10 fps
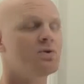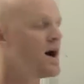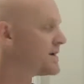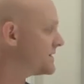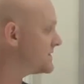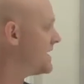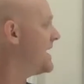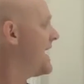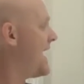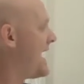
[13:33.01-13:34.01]
product.
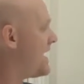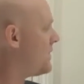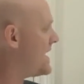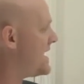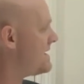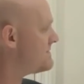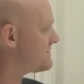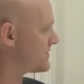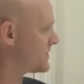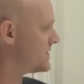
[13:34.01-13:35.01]

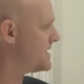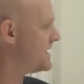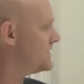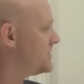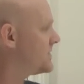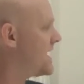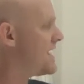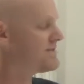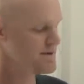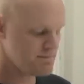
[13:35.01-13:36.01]
However, you're gonna
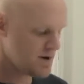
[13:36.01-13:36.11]
have a